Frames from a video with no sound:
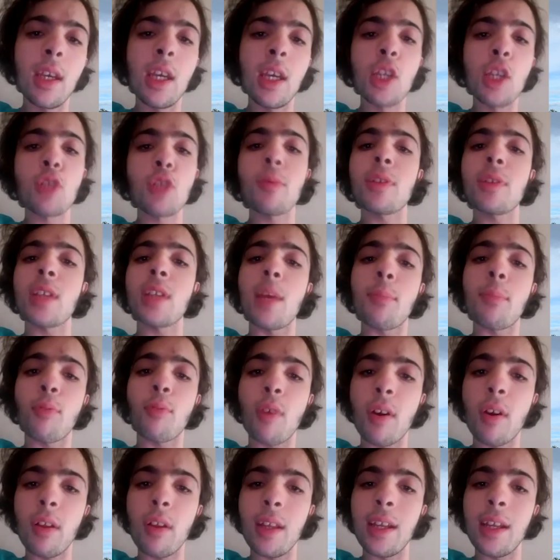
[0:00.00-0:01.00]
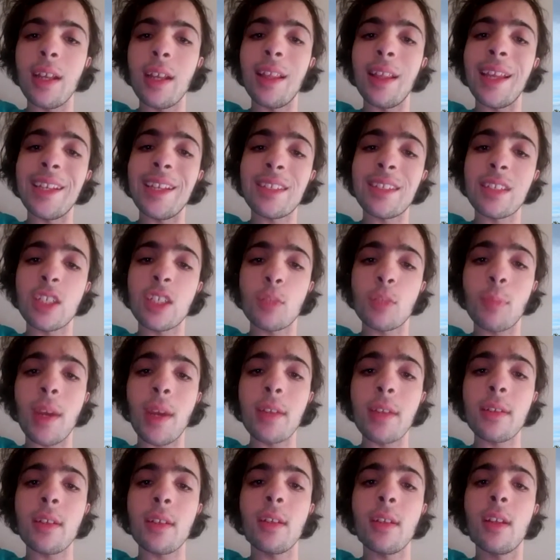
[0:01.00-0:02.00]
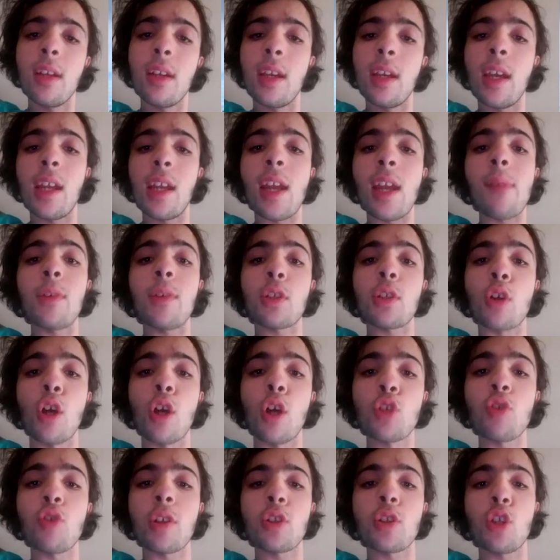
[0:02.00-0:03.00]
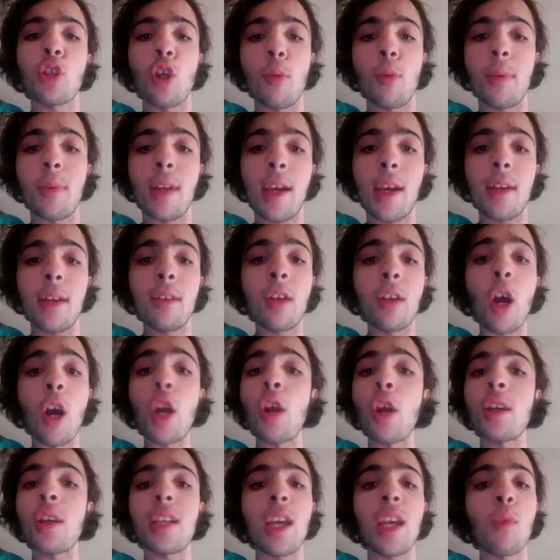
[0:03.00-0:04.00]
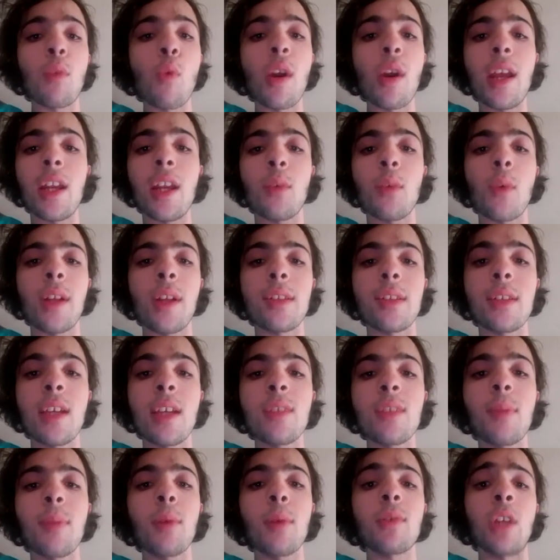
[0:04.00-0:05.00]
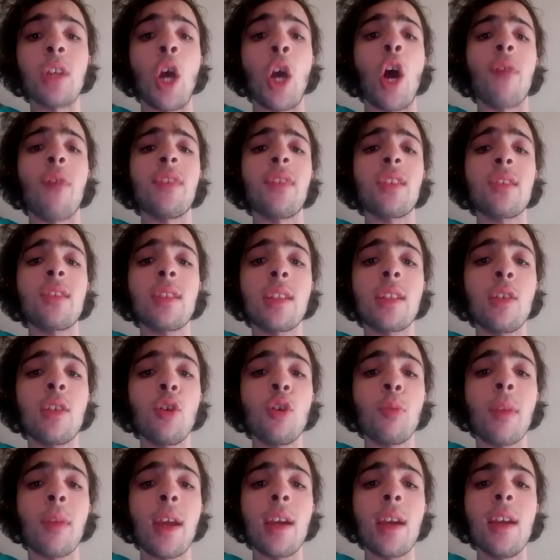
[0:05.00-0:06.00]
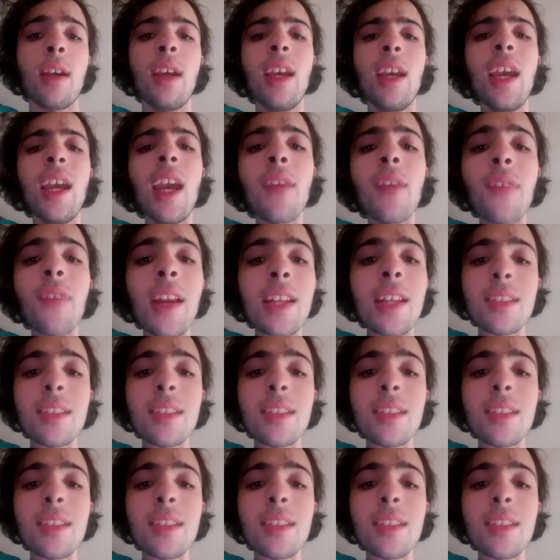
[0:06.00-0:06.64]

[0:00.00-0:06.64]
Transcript: He should be temporarily at least suspended and have his contract terminated. I don't care what anyone says. People say, it's a St Kilda player. If any